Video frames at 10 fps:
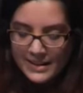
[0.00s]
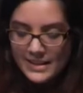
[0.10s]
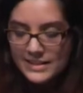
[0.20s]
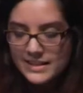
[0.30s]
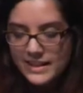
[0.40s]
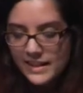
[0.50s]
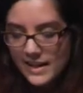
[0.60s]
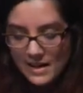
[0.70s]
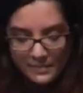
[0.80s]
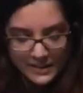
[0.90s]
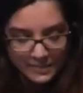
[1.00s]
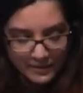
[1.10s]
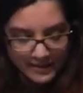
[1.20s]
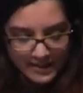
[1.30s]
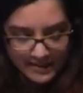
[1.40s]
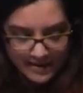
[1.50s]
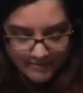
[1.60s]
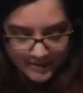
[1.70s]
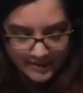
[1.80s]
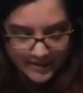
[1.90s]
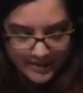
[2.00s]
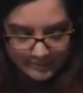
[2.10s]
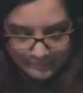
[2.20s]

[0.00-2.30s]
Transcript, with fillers: to see a campus police officer